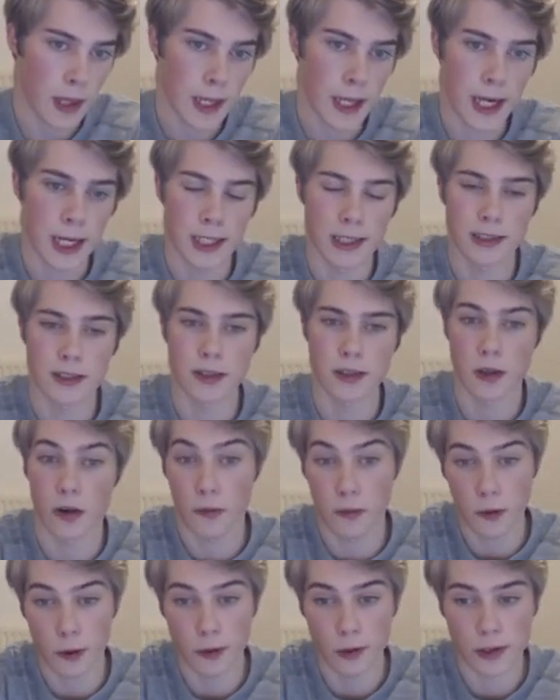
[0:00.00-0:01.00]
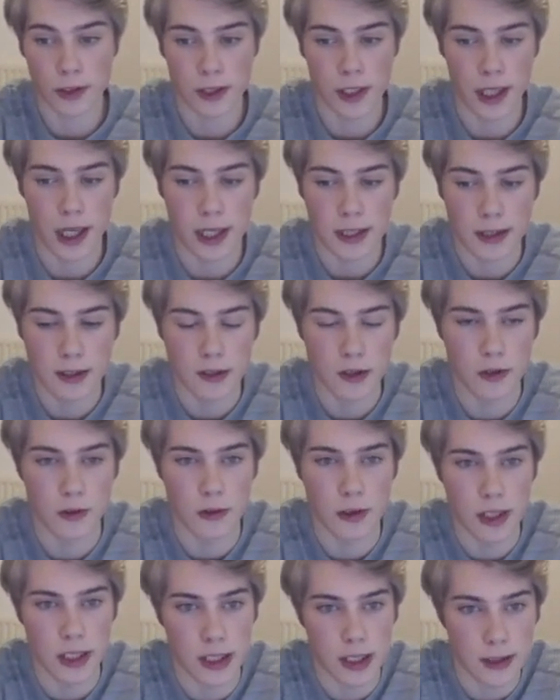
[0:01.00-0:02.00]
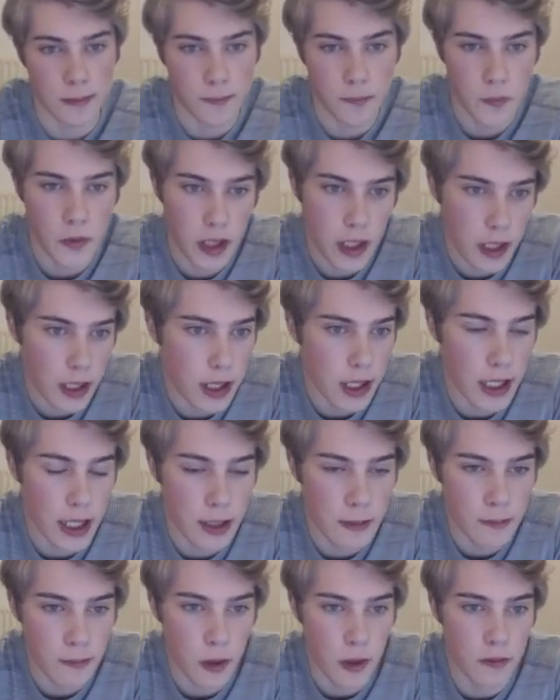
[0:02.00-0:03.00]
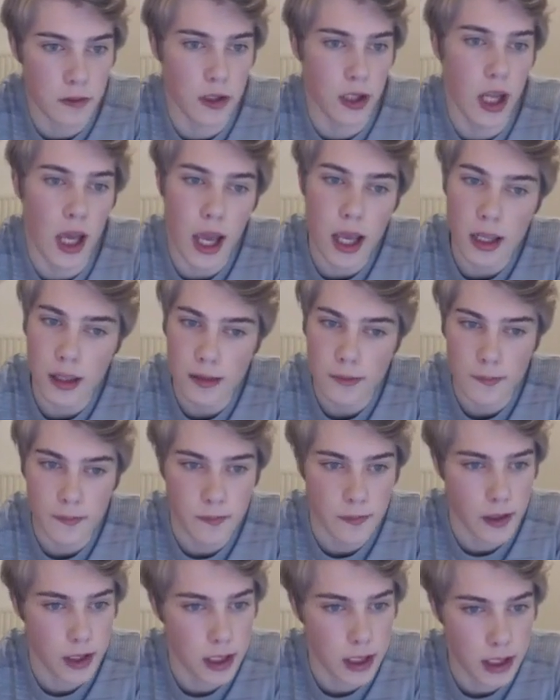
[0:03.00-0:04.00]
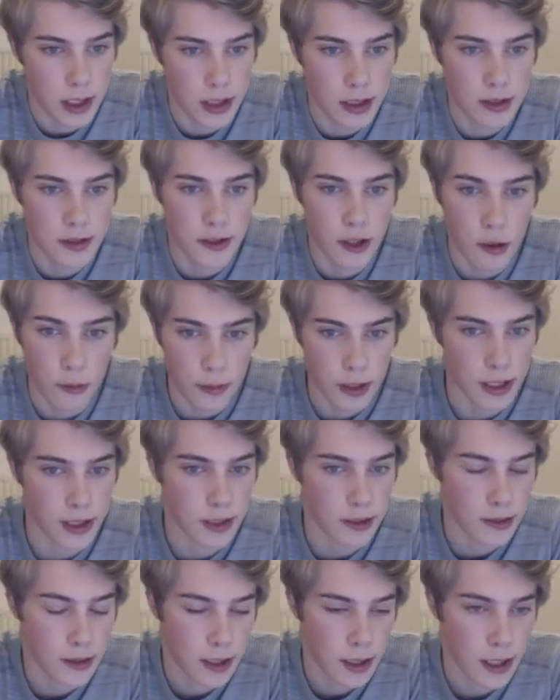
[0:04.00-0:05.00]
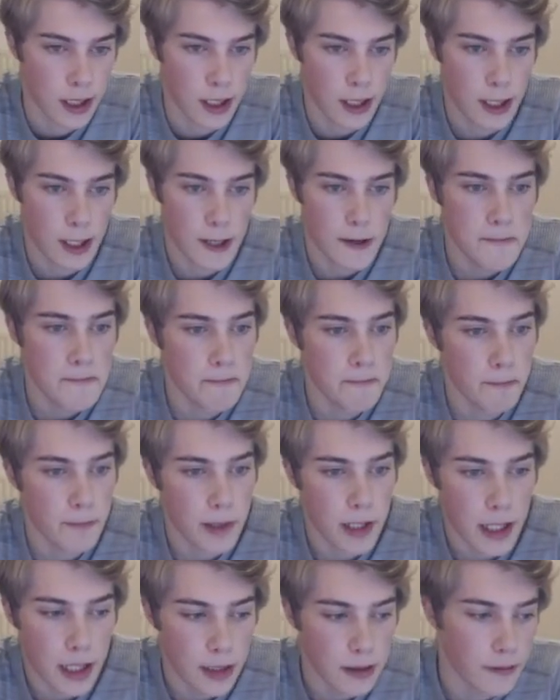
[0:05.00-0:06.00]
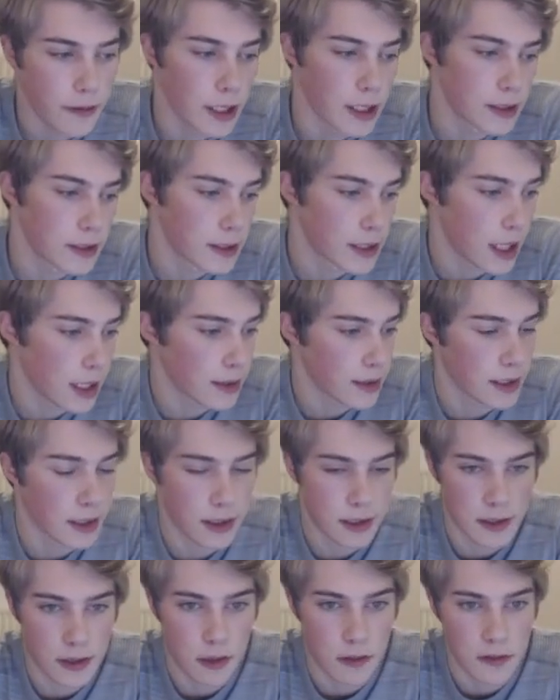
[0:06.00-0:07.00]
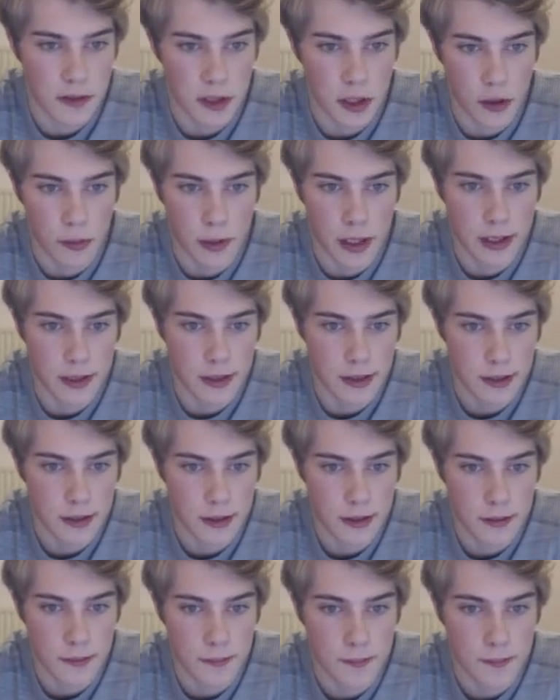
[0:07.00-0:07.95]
and it's of course connected to the theme of today, the stalemate, advanced tactics of stalemates.